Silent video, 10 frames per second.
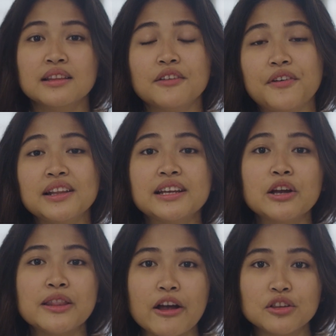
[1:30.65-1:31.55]
The funding
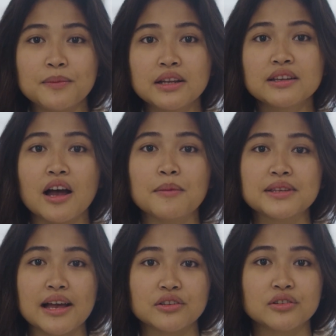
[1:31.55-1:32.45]
announcement comes
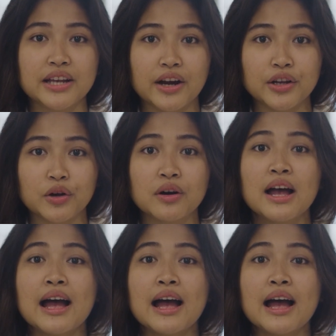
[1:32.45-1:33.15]
as Ontario